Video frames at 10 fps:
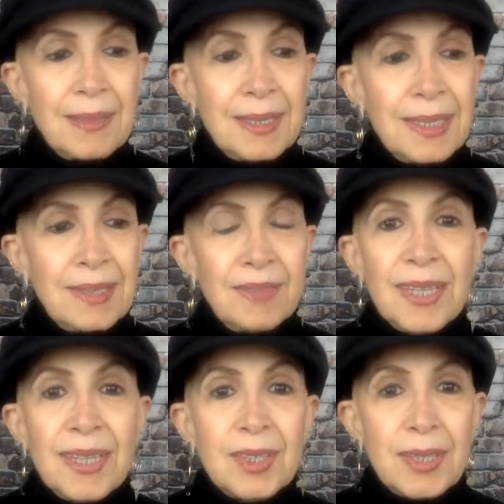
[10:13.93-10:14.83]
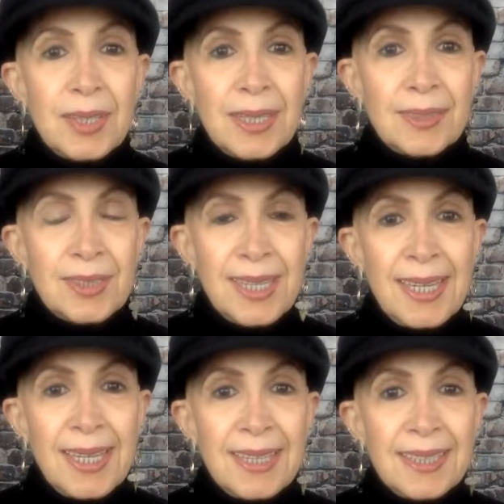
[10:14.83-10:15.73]
inviting you to
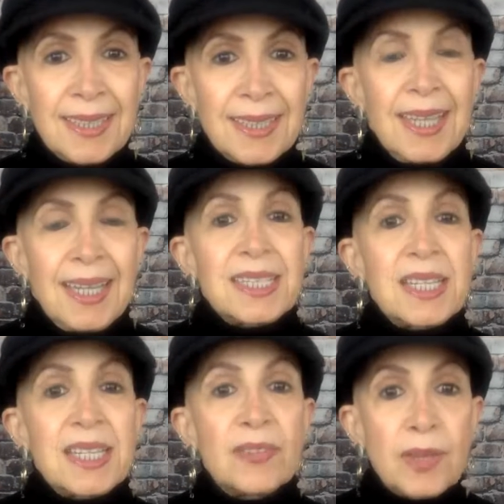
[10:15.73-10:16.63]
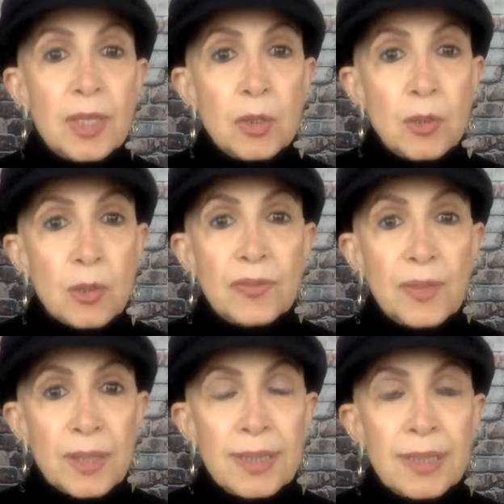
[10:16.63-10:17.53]
entertain is if you're
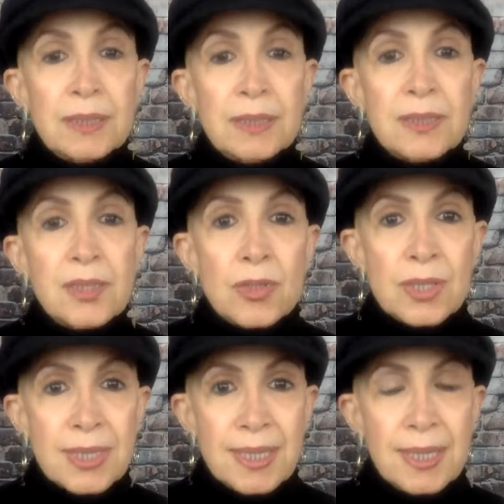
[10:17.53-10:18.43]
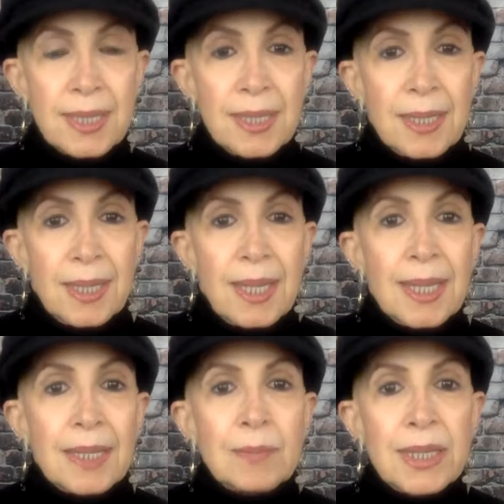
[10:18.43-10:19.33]
feeling uncertainty,
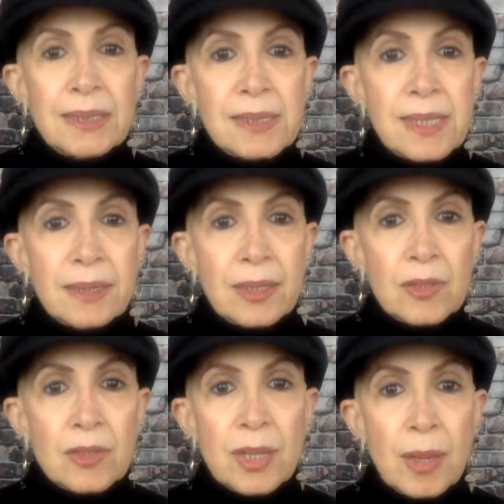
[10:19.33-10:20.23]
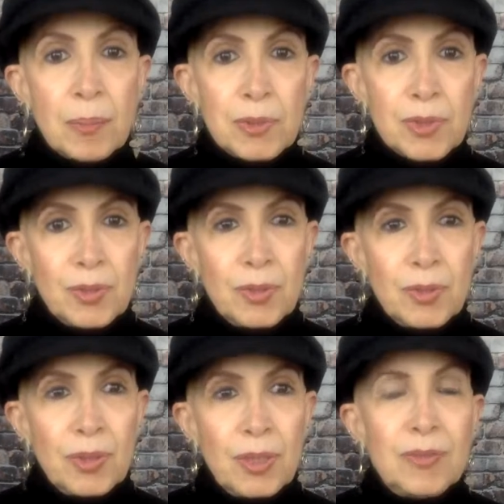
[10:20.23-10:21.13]
it means that there's an
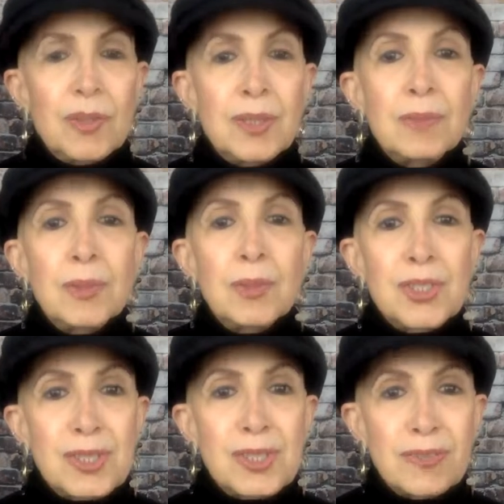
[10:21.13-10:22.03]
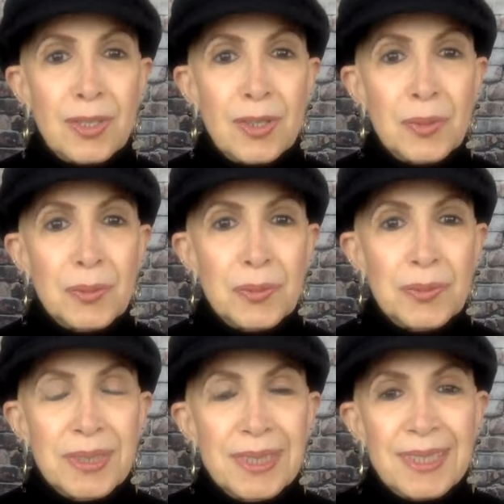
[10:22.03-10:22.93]
opportunity for the emergence of the new.
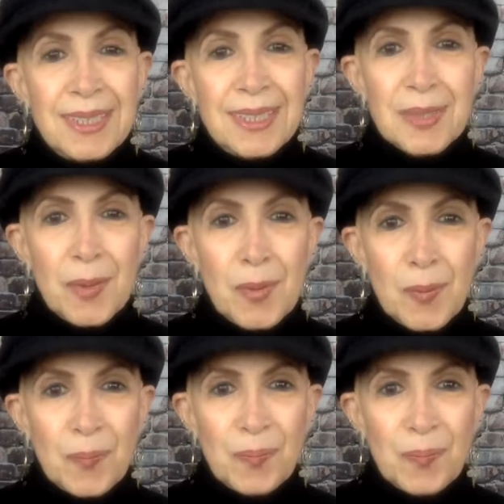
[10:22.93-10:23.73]
So